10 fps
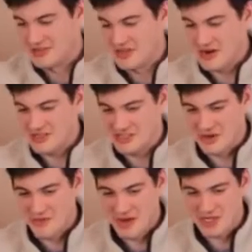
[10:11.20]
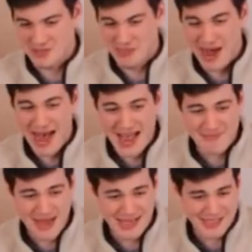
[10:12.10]
There's so much pie
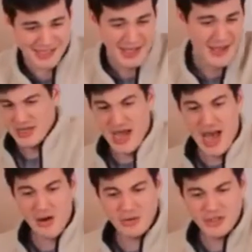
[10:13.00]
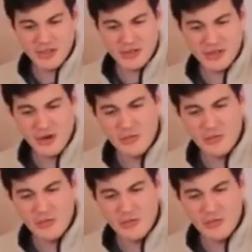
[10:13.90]
mix. How is there so